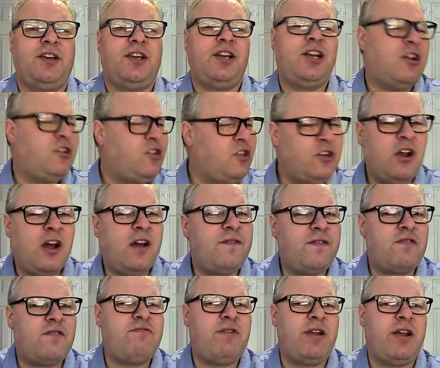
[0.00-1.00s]
Do you know it
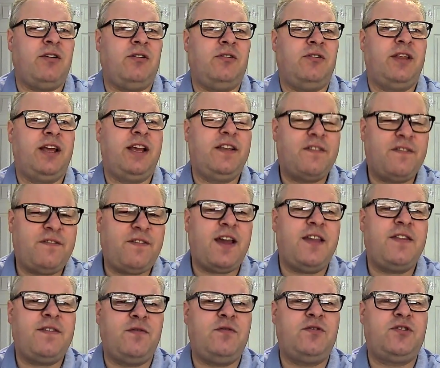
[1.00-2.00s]
for real? He's
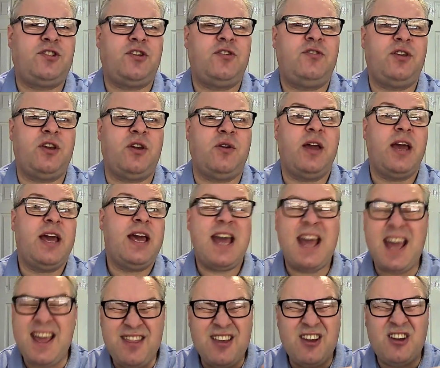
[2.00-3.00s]
faithful to you
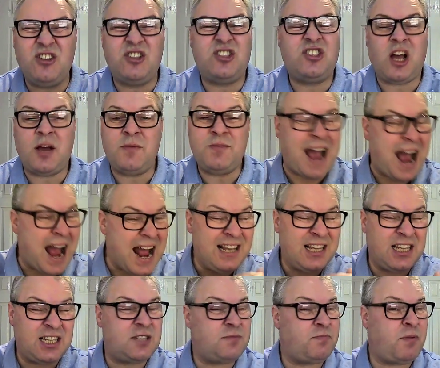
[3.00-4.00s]
in the good times
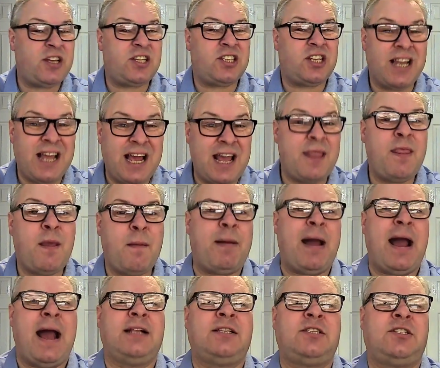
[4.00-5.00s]
and especially in the
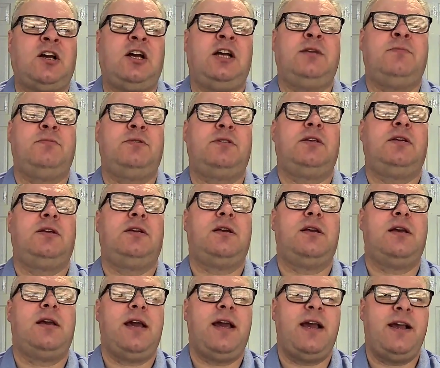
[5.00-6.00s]
bad times.
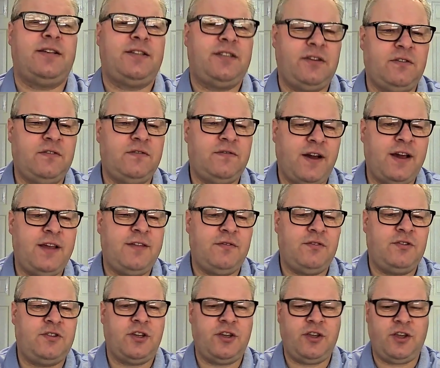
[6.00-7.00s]
He's still
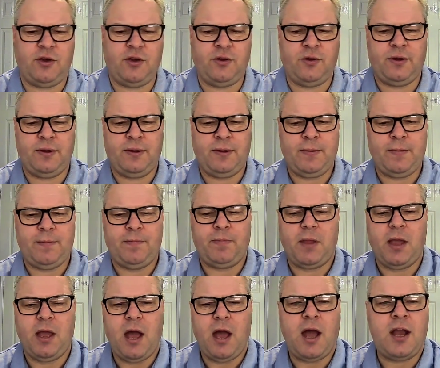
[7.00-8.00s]
faithful to you.
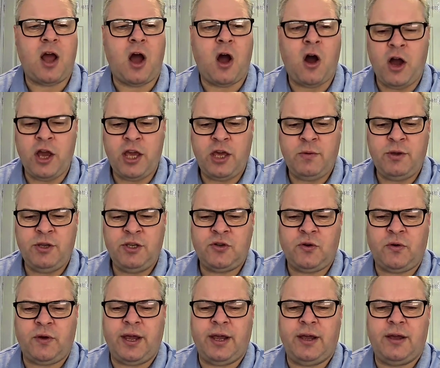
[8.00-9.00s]
And are you
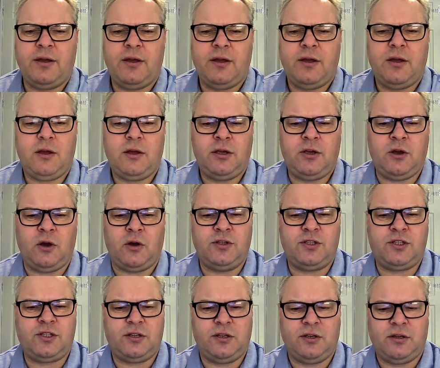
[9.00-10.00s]
enjoying
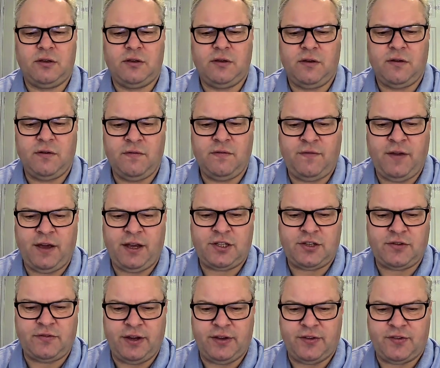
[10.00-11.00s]
God's
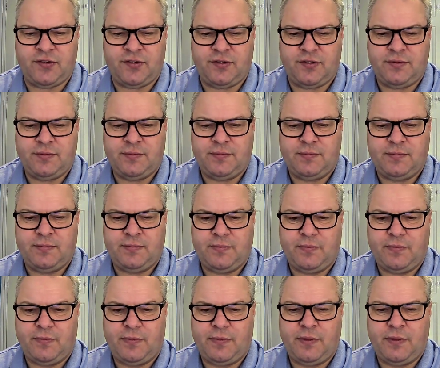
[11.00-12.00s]
victories
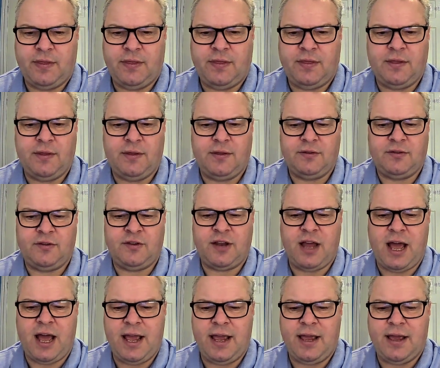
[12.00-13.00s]

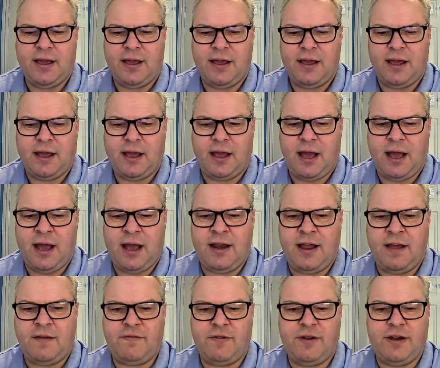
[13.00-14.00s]
today and
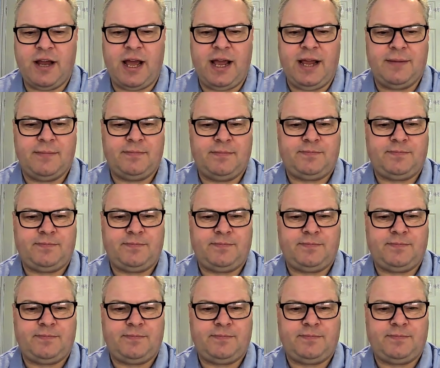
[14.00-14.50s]
every day?